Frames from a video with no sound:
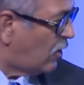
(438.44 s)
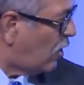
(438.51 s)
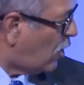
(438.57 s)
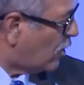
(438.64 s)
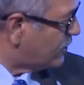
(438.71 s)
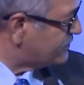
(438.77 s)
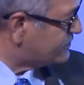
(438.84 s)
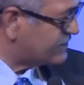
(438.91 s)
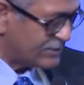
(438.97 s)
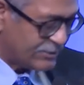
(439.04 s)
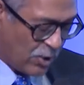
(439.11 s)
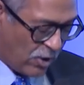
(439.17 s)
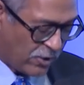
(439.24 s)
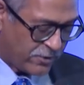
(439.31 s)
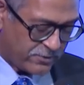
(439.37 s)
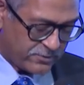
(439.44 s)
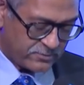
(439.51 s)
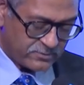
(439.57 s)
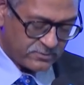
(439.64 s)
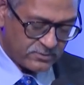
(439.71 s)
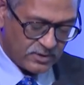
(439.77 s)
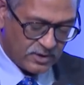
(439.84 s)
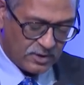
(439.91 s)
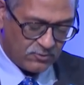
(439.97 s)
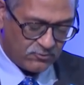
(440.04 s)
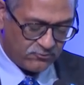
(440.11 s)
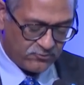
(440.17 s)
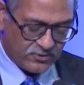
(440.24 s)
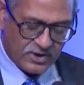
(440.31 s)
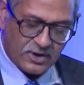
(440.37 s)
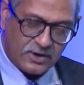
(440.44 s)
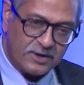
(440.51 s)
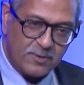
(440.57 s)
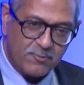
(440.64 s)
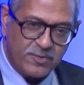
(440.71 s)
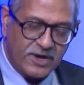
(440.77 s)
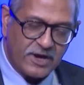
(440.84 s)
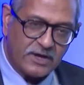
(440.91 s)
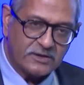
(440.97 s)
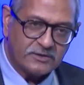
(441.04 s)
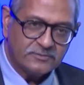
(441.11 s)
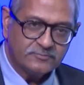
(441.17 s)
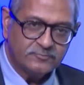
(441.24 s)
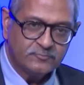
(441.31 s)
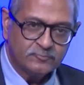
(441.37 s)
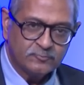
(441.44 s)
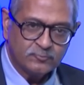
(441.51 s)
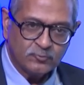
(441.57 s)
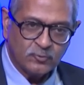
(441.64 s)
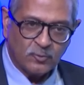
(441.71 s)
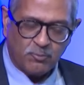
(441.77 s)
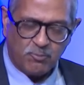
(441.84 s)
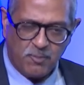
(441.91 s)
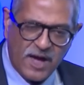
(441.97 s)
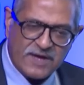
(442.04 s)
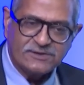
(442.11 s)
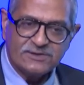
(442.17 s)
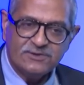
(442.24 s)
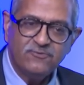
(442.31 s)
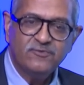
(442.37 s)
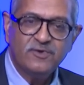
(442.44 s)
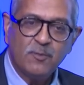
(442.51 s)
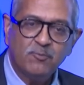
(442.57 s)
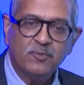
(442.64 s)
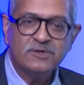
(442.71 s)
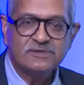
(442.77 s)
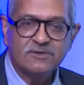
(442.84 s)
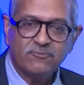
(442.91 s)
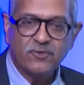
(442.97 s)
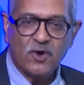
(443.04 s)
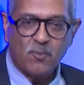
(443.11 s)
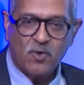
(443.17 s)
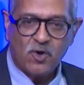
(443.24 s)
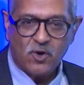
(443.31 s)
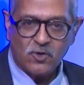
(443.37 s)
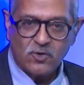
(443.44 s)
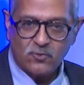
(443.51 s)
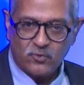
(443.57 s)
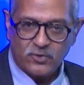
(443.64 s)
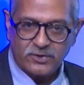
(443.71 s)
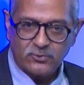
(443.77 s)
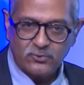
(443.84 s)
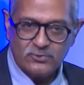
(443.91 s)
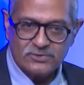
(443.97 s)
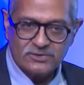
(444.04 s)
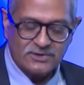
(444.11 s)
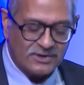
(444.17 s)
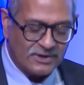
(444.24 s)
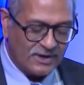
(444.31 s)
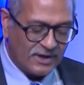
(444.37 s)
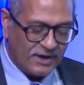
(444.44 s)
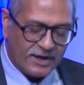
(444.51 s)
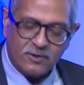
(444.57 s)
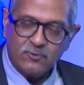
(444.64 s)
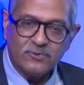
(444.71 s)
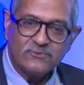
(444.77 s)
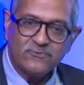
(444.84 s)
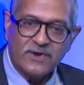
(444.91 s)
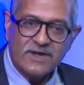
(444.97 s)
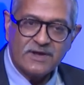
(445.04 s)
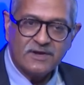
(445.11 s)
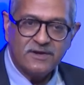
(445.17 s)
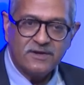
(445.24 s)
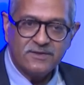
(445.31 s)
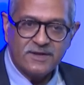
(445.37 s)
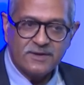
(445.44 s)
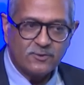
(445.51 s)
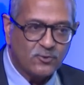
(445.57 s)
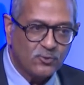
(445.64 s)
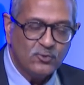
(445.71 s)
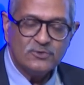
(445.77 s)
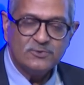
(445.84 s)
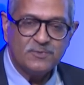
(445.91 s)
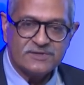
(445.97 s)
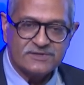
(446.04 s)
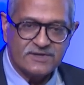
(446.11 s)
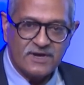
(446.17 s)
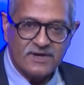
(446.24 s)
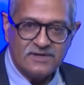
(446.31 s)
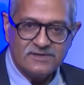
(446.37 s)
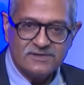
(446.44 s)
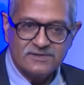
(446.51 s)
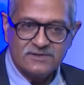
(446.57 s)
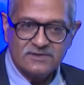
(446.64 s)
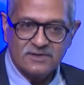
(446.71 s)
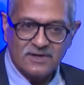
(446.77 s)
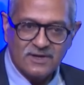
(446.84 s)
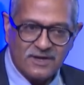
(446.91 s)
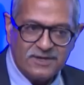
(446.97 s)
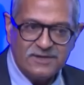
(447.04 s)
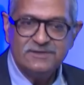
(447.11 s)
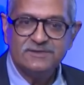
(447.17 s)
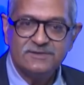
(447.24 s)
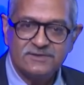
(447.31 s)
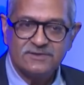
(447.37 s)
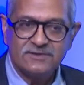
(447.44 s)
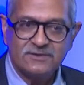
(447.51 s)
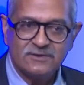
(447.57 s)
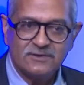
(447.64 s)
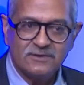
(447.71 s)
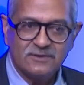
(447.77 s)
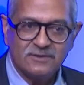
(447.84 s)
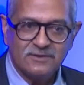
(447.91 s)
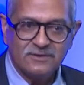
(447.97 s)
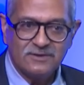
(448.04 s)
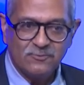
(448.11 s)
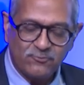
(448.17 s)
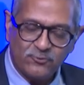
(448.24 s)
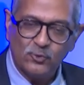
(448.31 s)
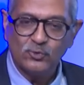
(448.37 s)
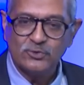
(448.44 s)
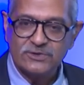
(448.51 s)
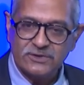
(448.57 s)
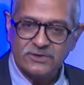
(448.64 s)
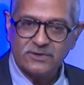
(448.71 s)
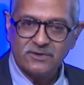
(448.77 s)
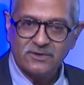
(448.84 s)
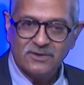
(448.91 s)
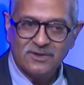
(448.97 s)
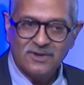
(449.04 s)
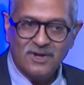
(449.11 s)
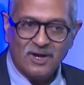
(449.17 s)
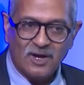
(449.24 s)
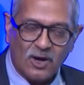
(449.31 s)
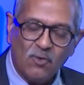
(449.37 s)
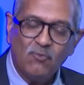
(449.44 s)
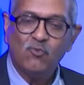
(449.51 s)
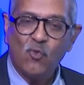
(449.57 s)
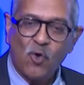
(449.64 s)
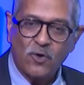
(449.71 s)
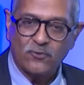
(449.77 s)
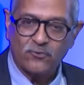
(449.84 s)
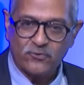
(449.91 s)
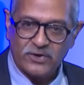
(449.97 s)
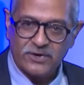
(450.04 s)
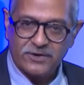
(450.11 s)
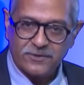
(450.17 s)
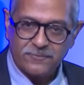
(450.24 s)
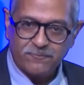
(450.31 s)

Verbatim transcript: Odyssey Dawn of uh, Libya, Massive numbers of Tomahawk were used, and it was very clear that cruise missiles is the future of warfare.